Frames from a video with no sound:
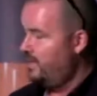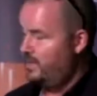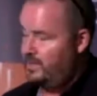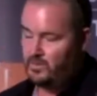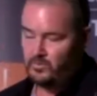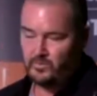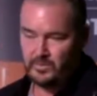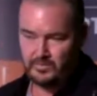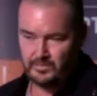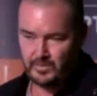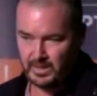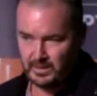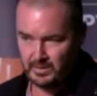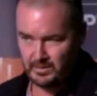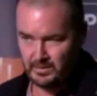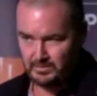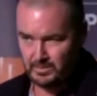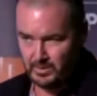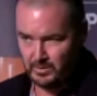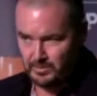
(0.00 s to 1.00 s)
We've modeled
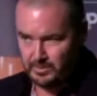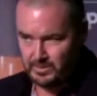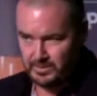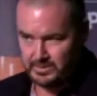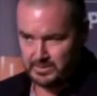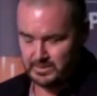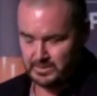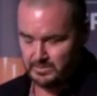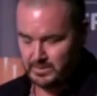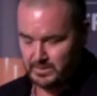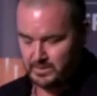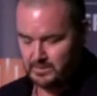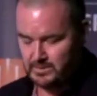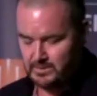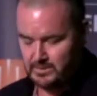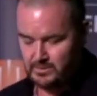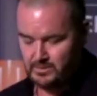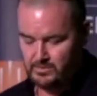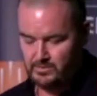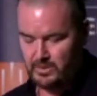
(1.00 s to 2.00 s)
the blueprints similar
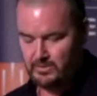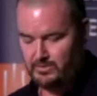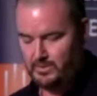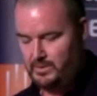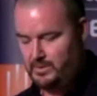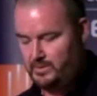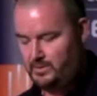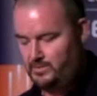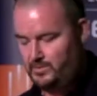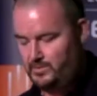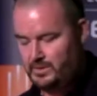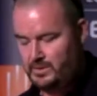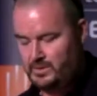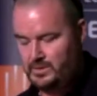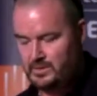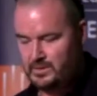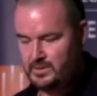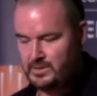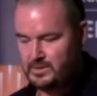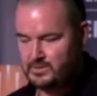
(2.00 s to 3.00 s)
to what we've done with
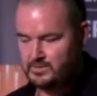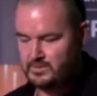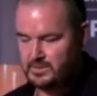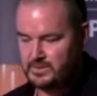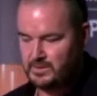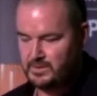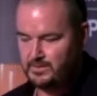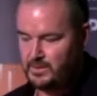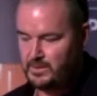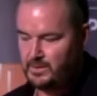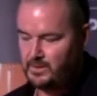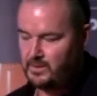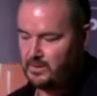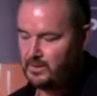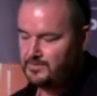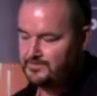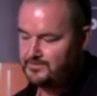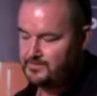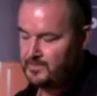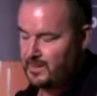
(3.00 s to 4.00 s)
the Swiss
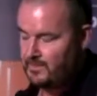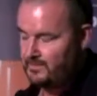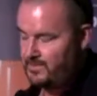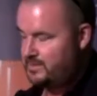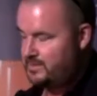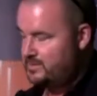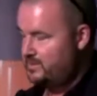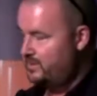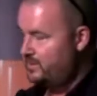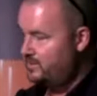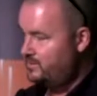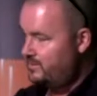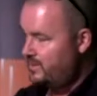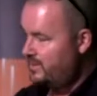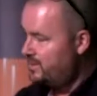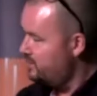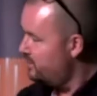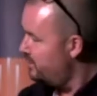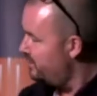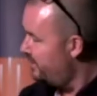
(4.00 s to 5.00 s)
CPR based on
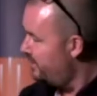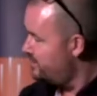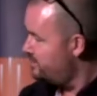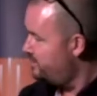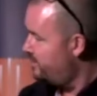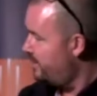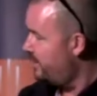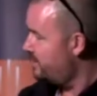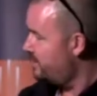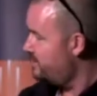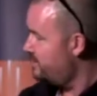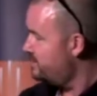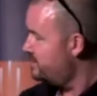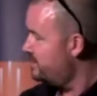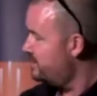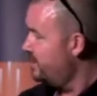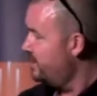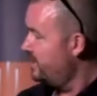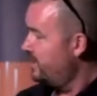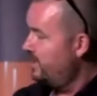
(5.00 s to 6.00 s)
international best practice.
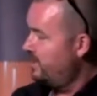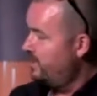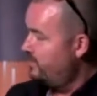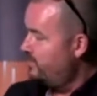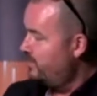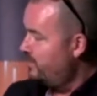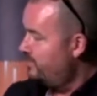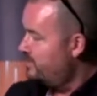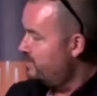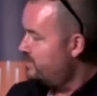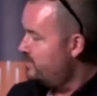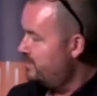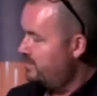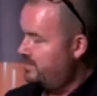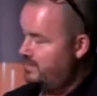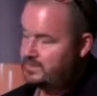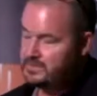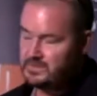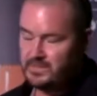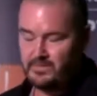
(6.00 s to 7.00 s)
We have the
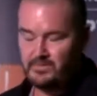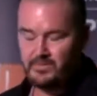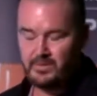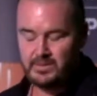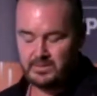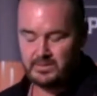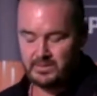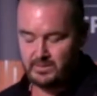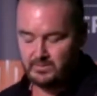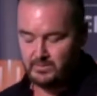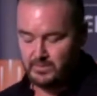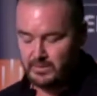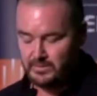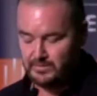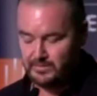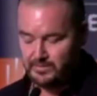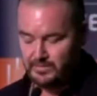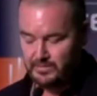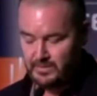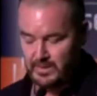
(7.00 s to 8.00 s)
CDA templates, and
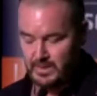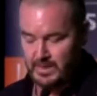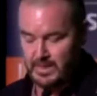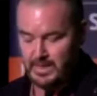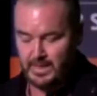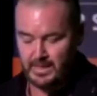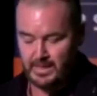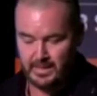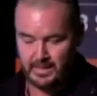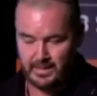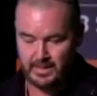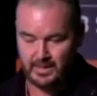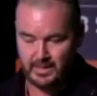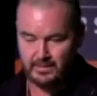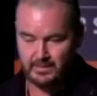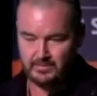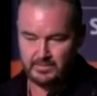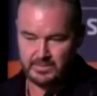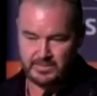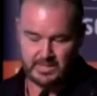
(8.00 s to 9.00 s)
we've
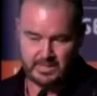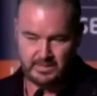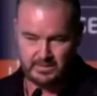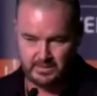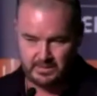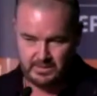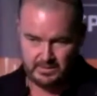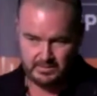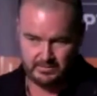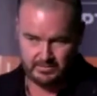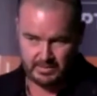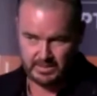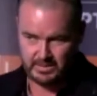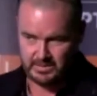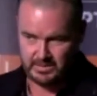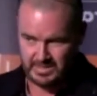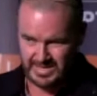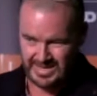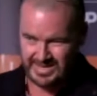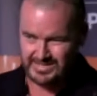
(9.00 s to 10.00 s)
started to
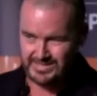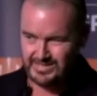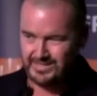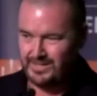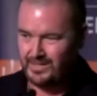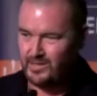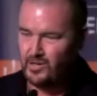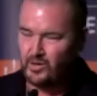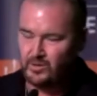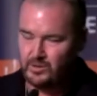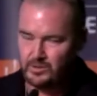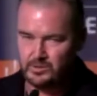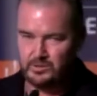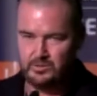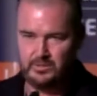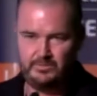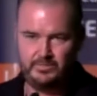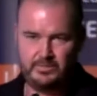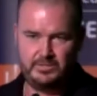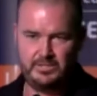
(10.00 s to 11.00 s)
embed testing culture
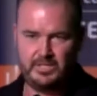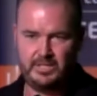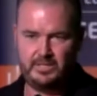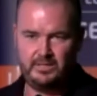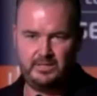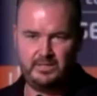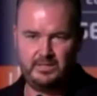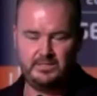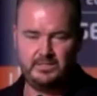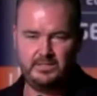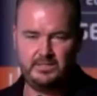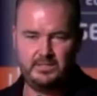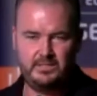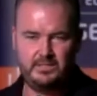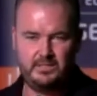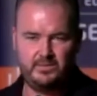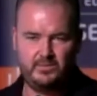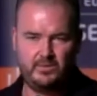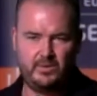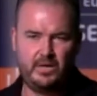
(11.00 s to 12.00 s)
and projectathons
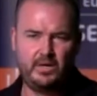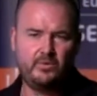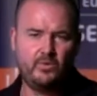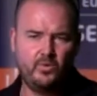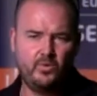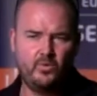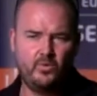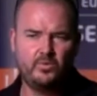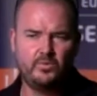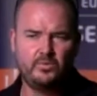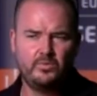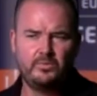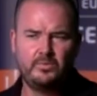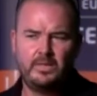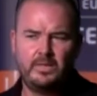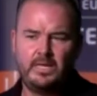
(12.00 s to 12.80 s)
into our own